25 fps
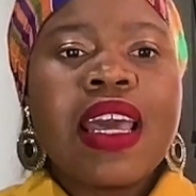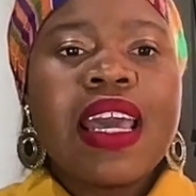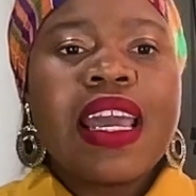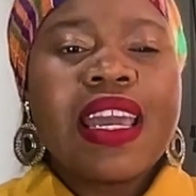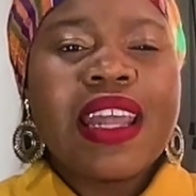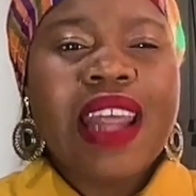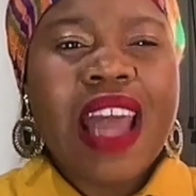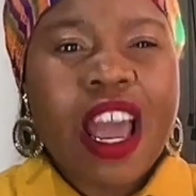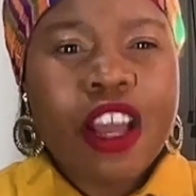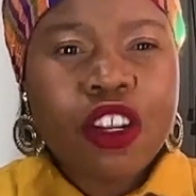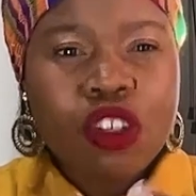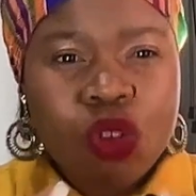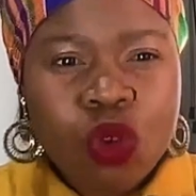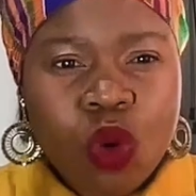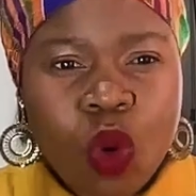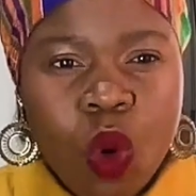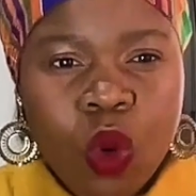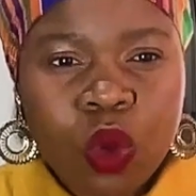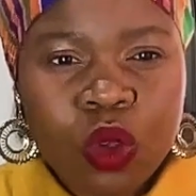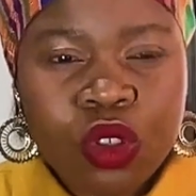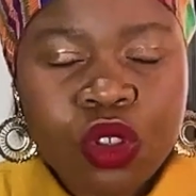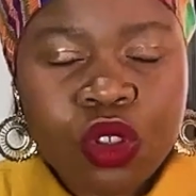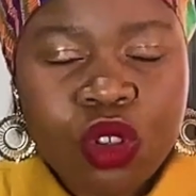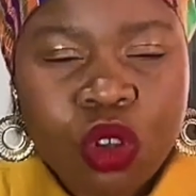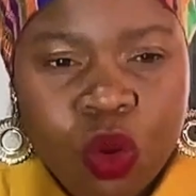
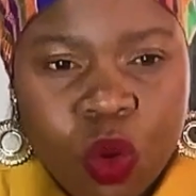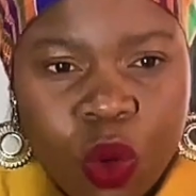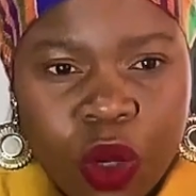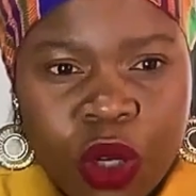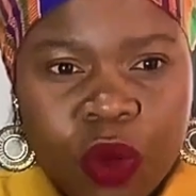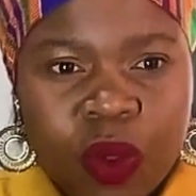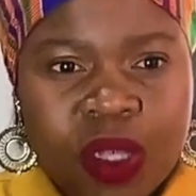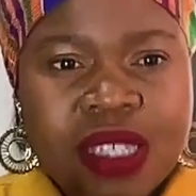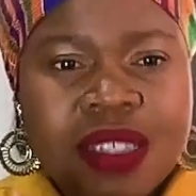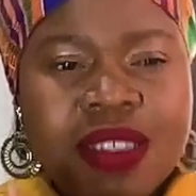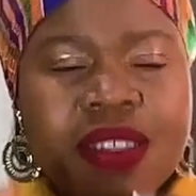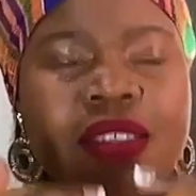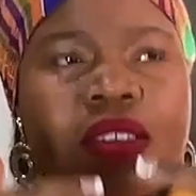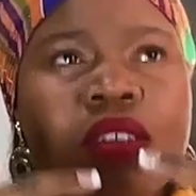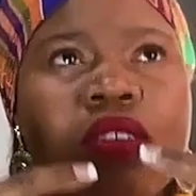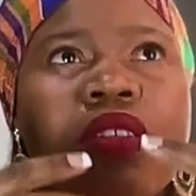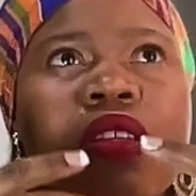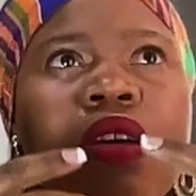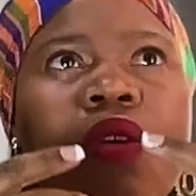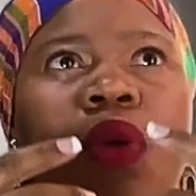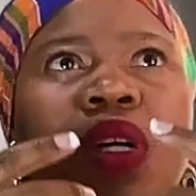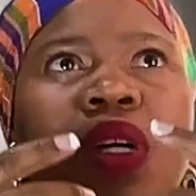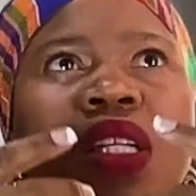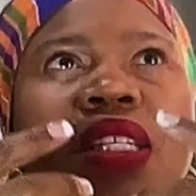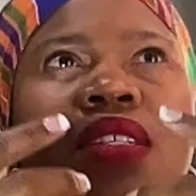it was
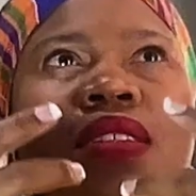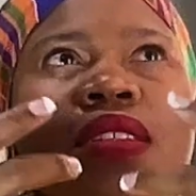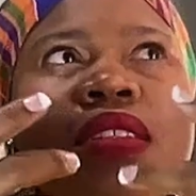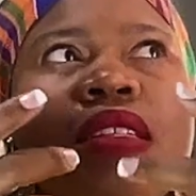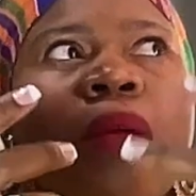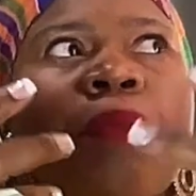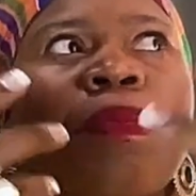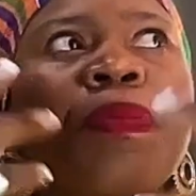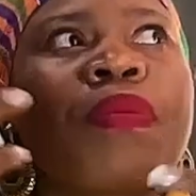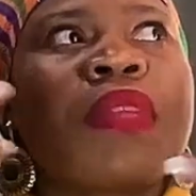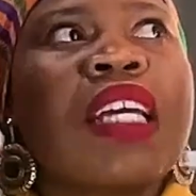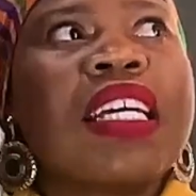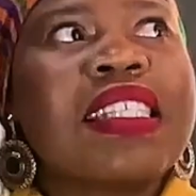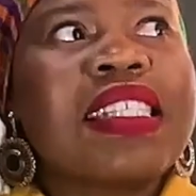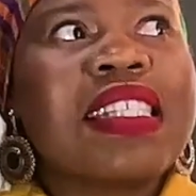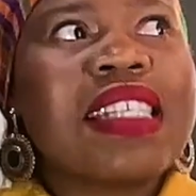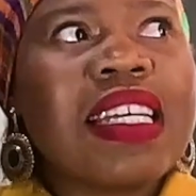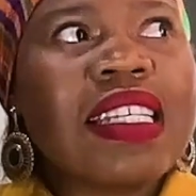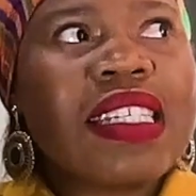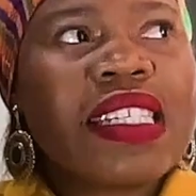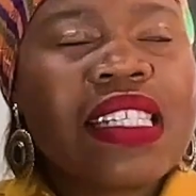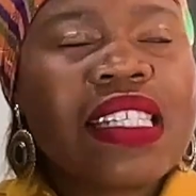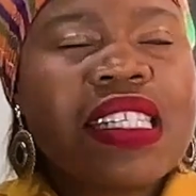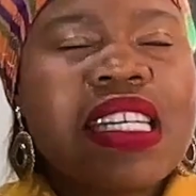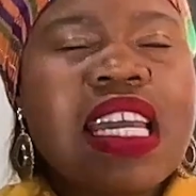what is
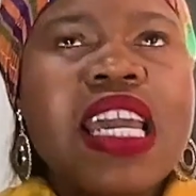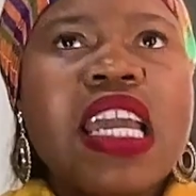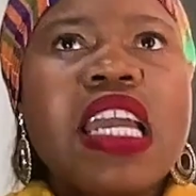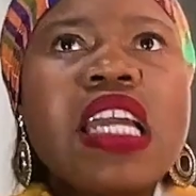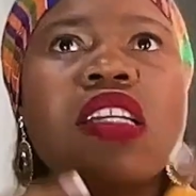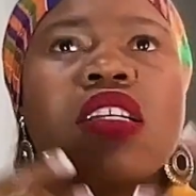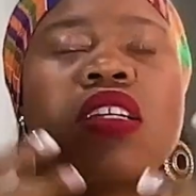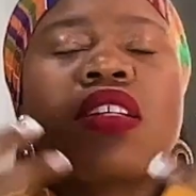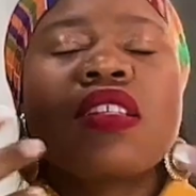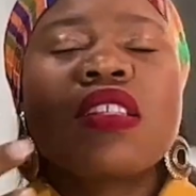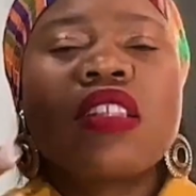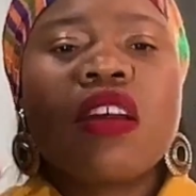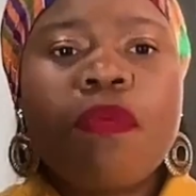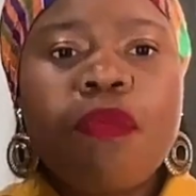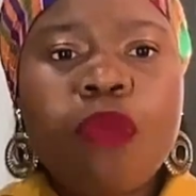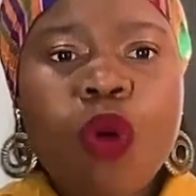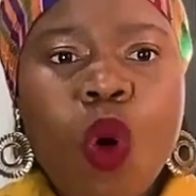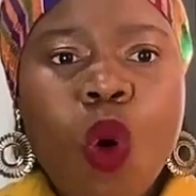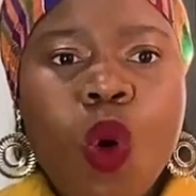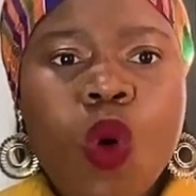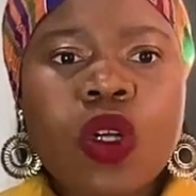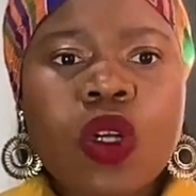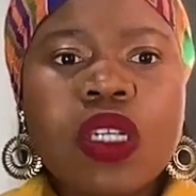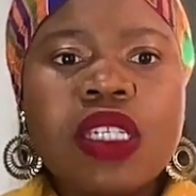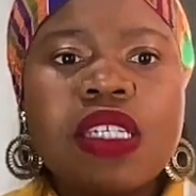sustained and
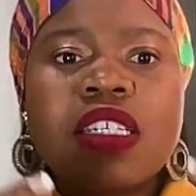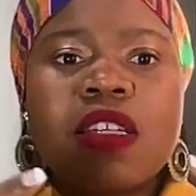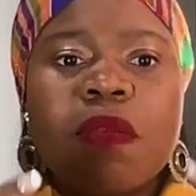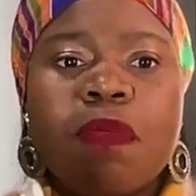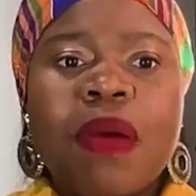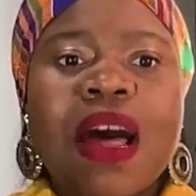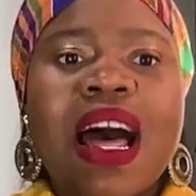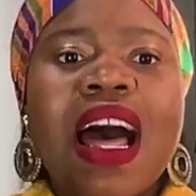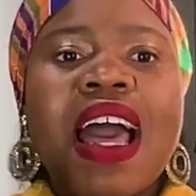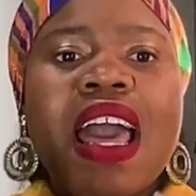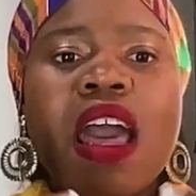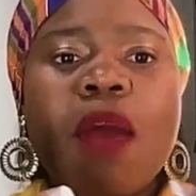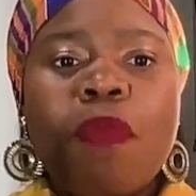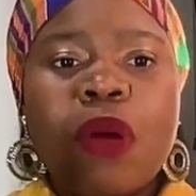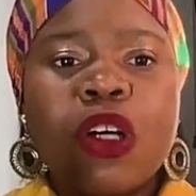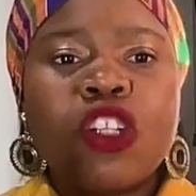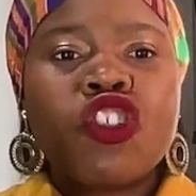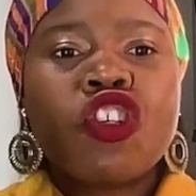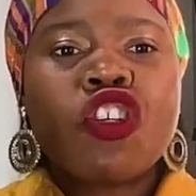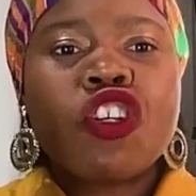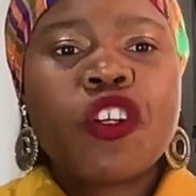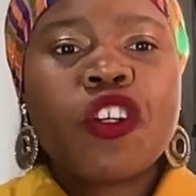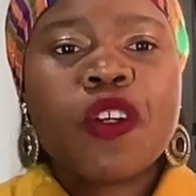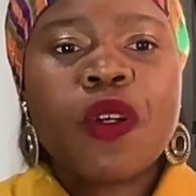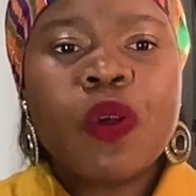supported by a
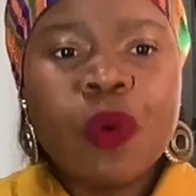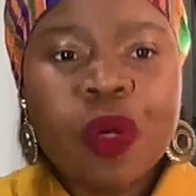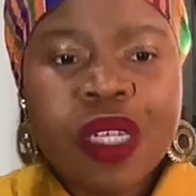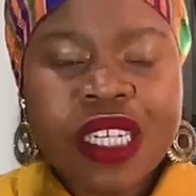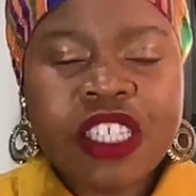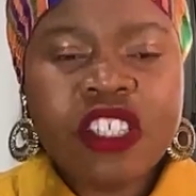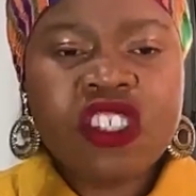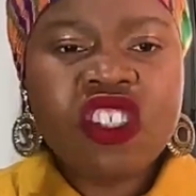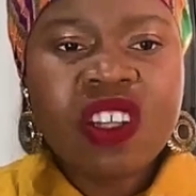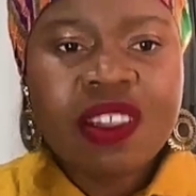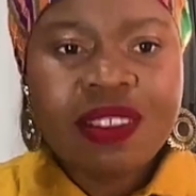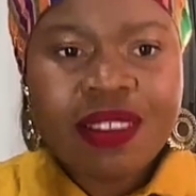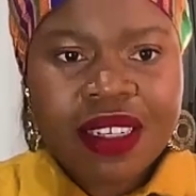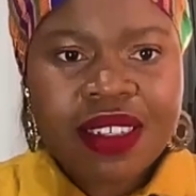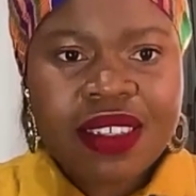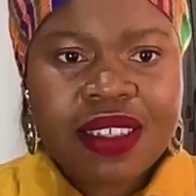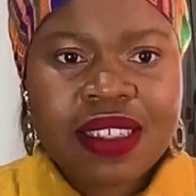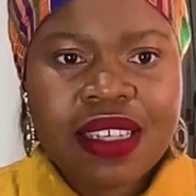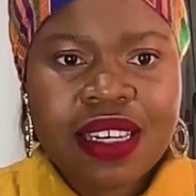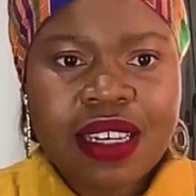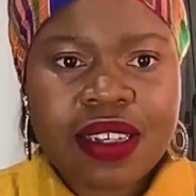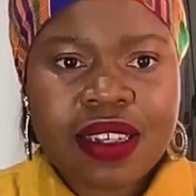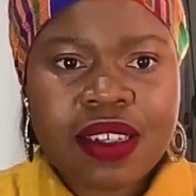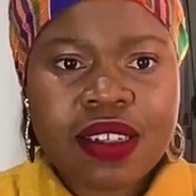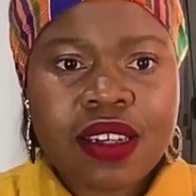particular religion that
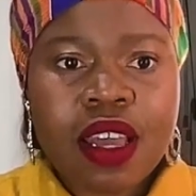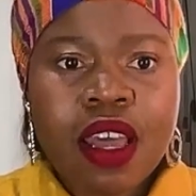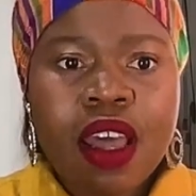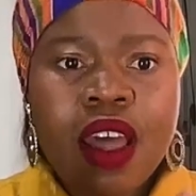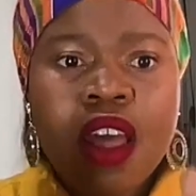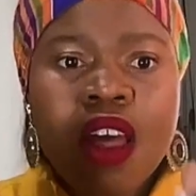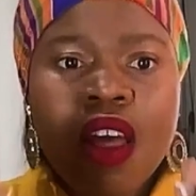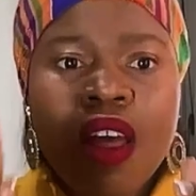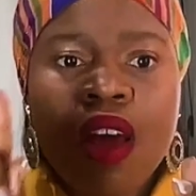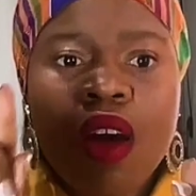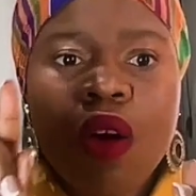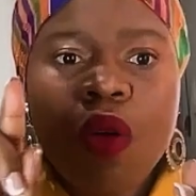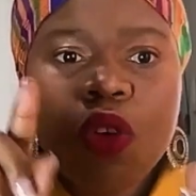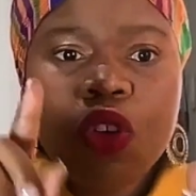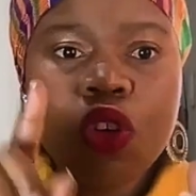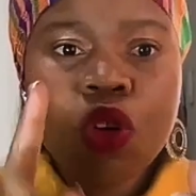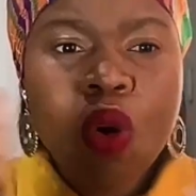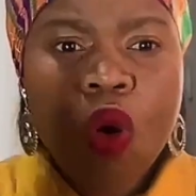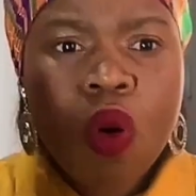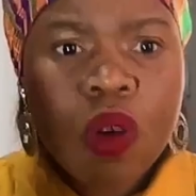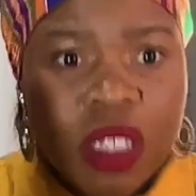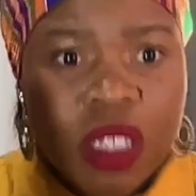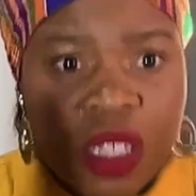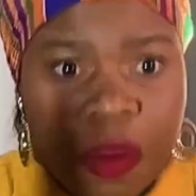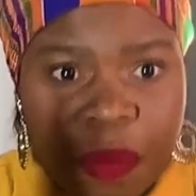said, you
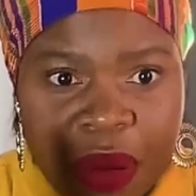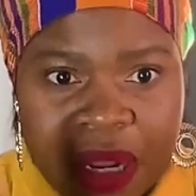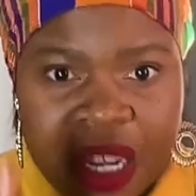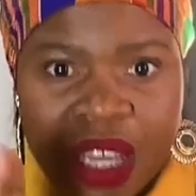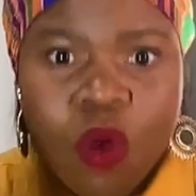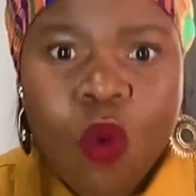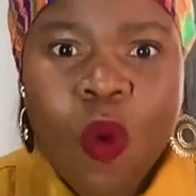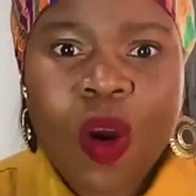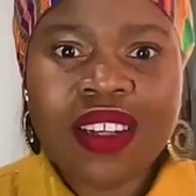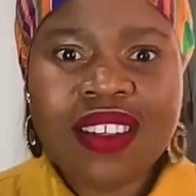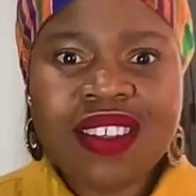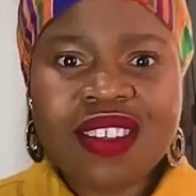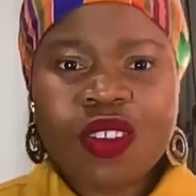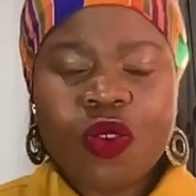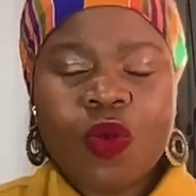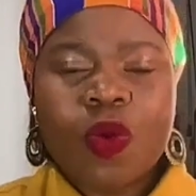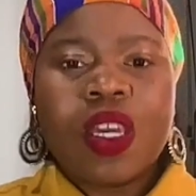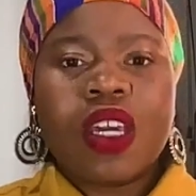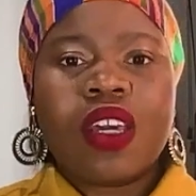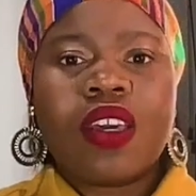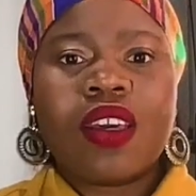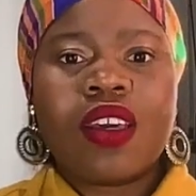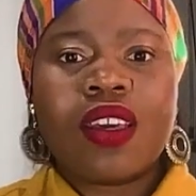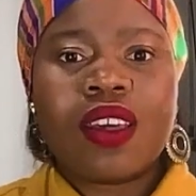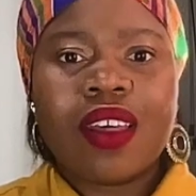only pray once a
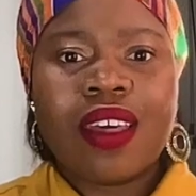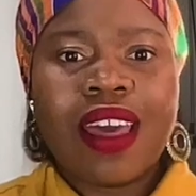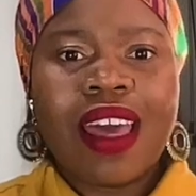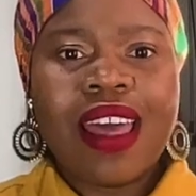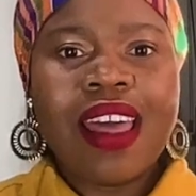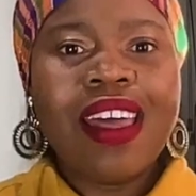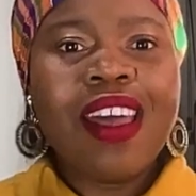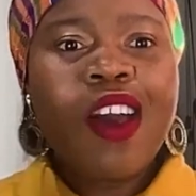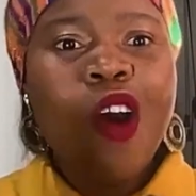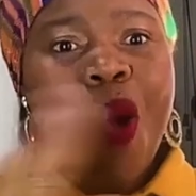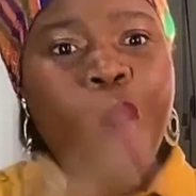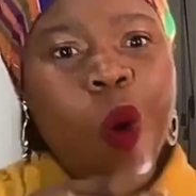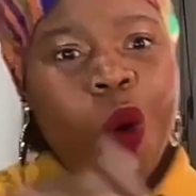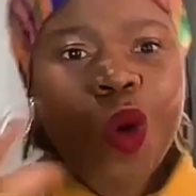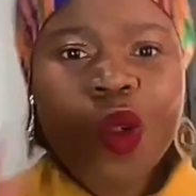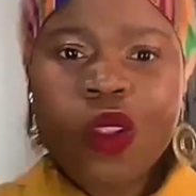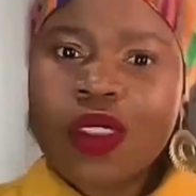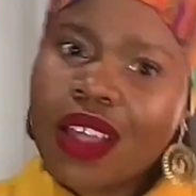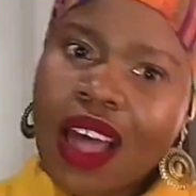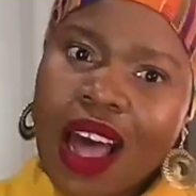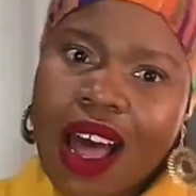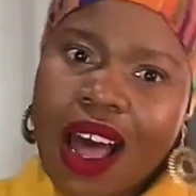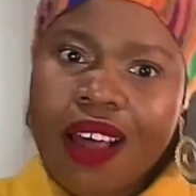week. Yeah. All the